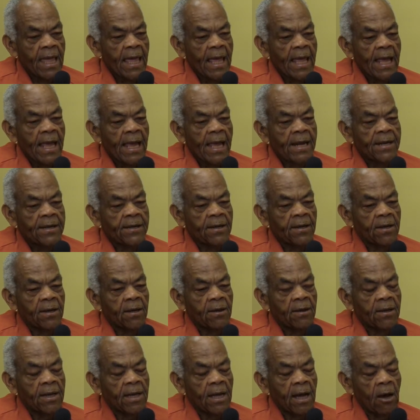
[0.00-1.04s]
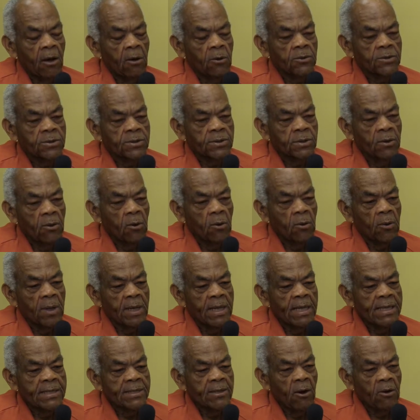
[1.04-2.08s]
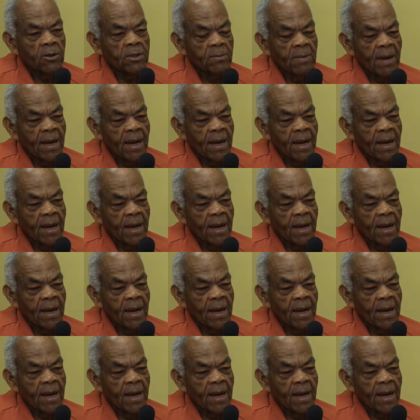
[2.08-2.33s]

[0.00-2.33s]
And also, he talked